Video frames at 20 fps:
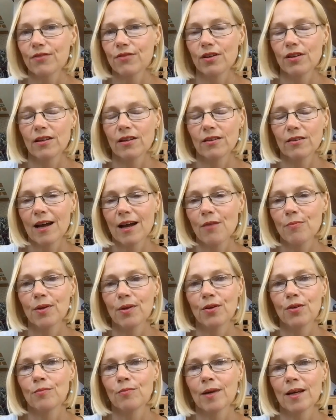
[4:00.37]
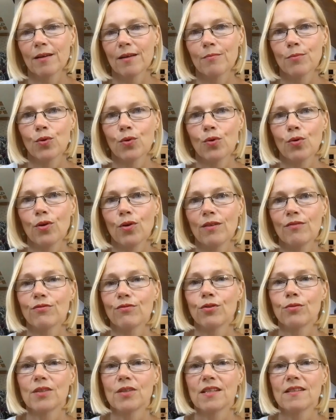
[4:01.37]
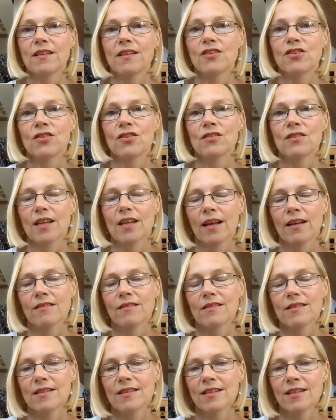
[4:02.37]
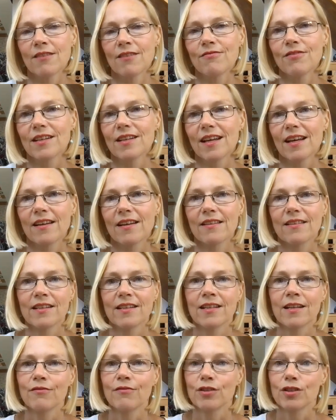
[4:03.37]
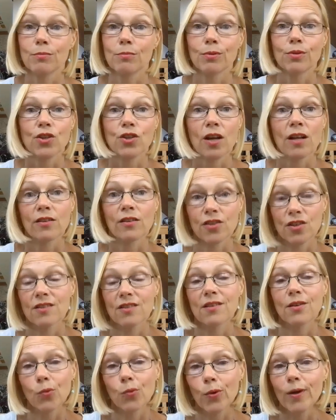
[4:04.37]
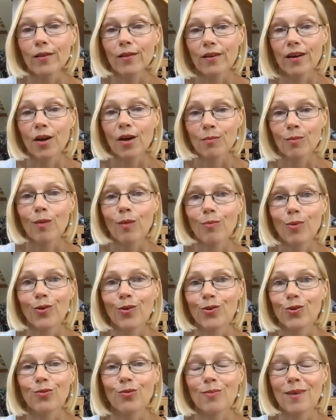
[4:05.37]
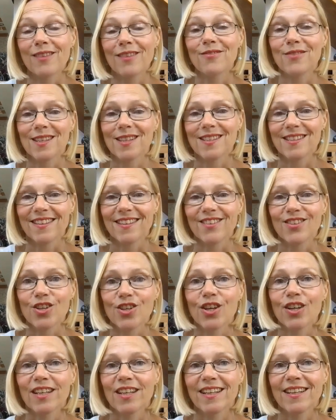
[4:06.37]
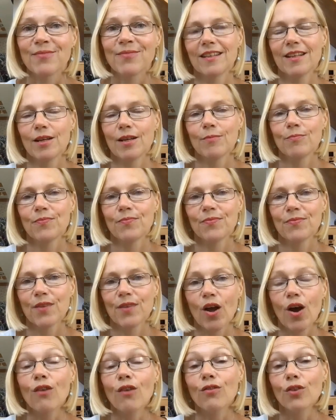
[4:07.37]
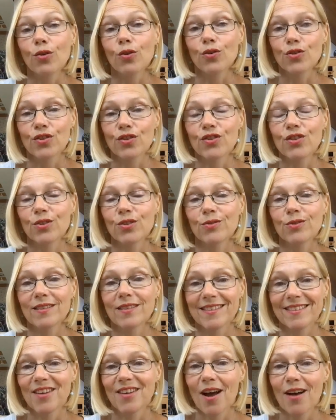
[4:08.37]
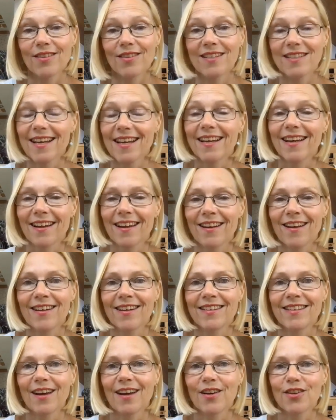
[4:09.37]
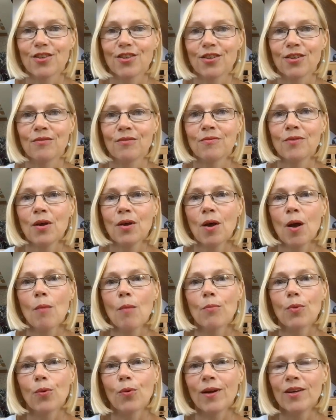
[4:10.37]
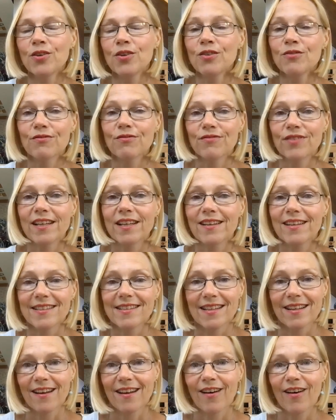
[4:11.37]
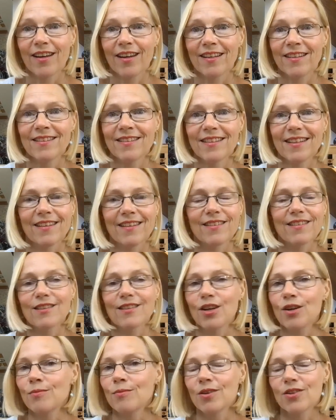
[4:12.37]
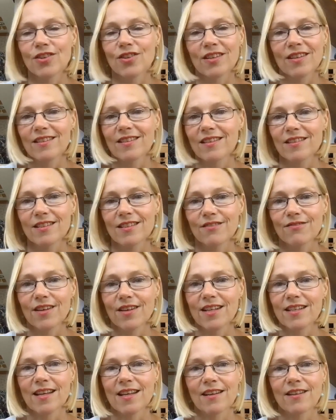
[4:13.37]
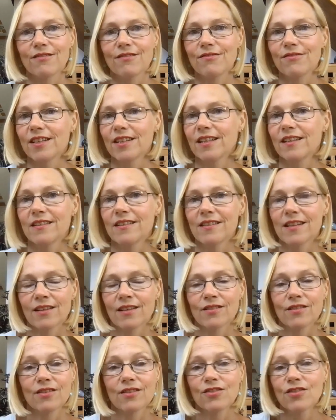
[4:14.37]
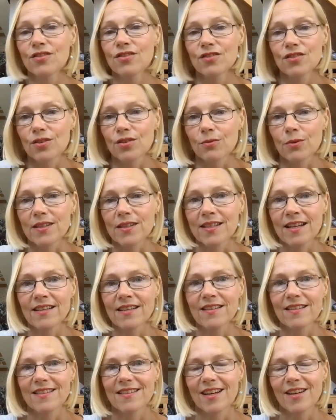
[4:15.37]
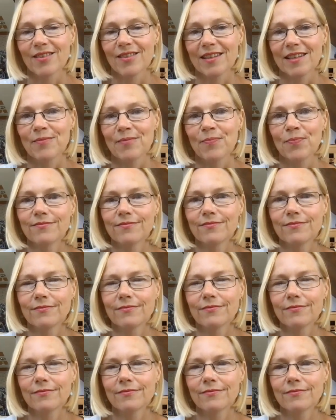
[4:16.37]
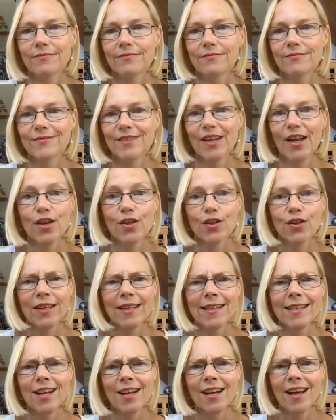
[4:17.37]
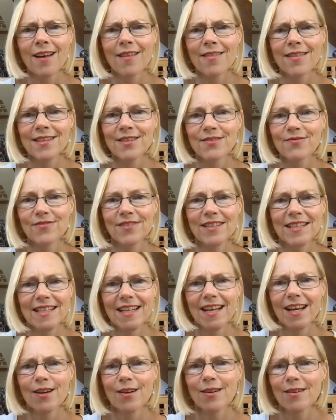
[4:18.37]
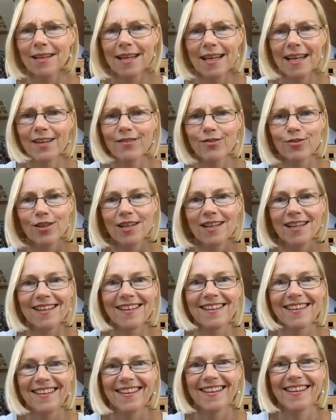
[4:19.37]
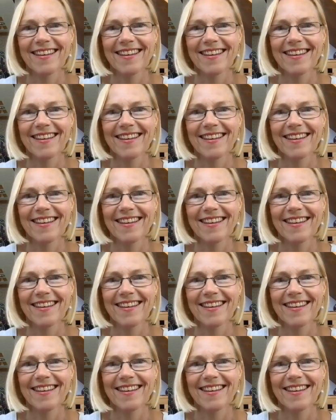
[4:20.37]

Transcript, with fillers: to follow, helping you make more informed decisions and to navigate the inevitable challenges that will come up on your manifesting journey. Of course, you do still have to take aligned action, but when you can feel it's aligned, it's so much easier to face any fears and to just do what's necessary you can check out this video here or here